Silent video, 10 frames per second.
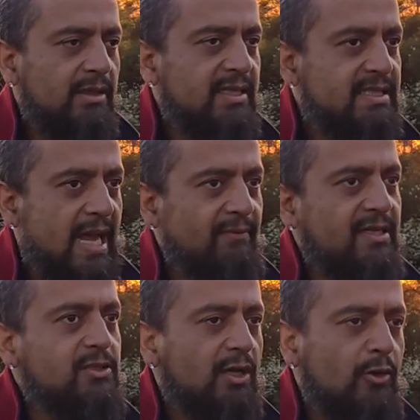
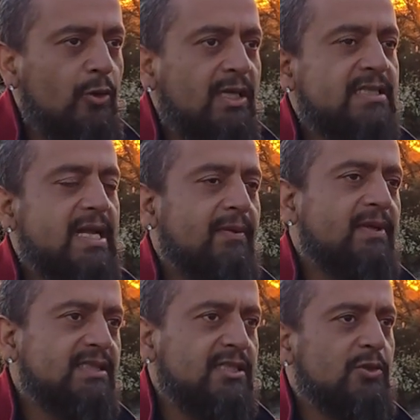established, not only
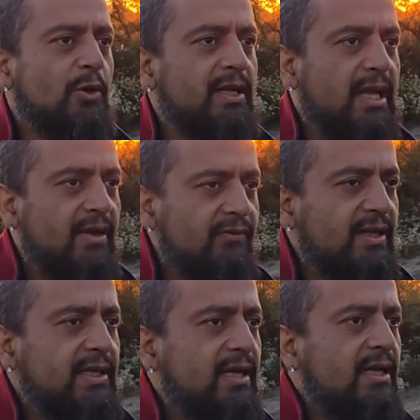established, it's growing
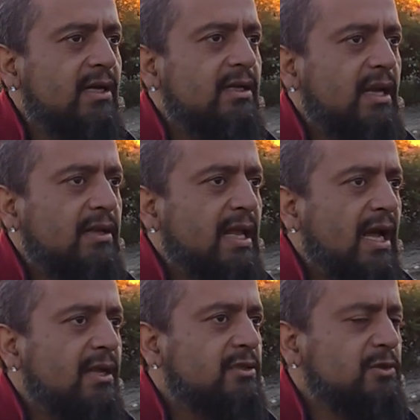every year, and
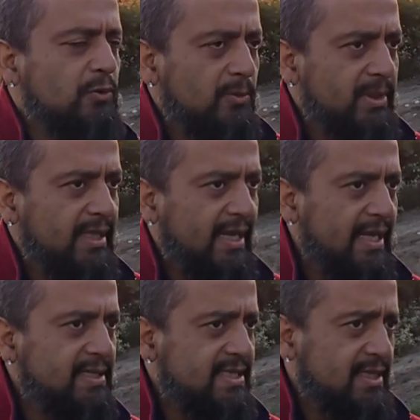there's so many
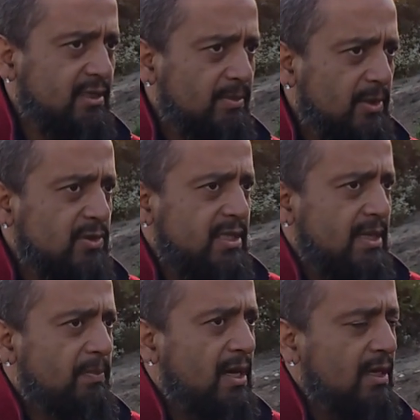8-10 communes in
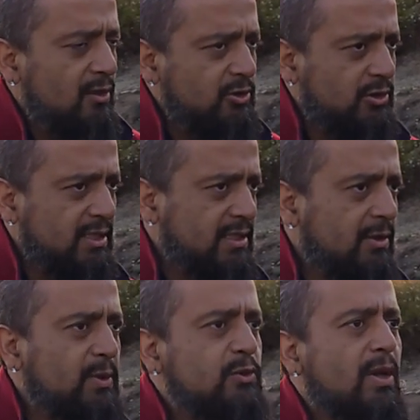Nepal
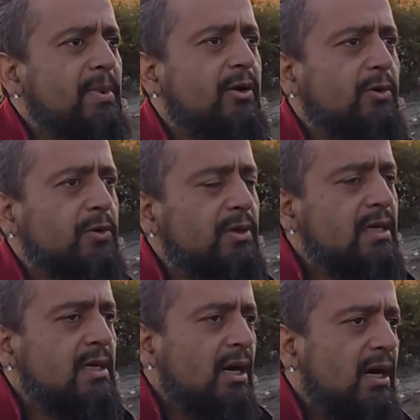associated with Swami Arun,
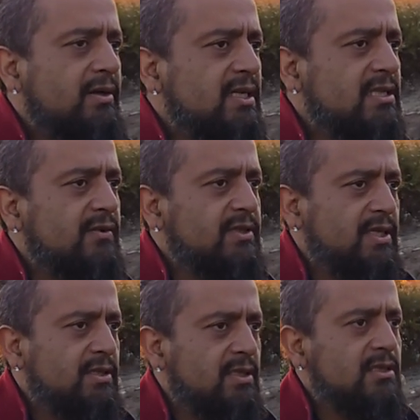hundreds of
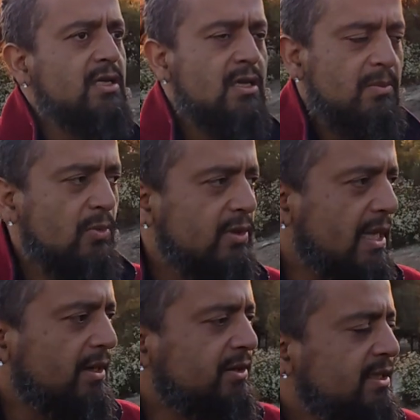centers, more
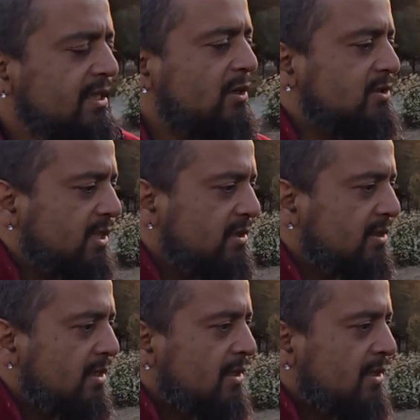than 100,000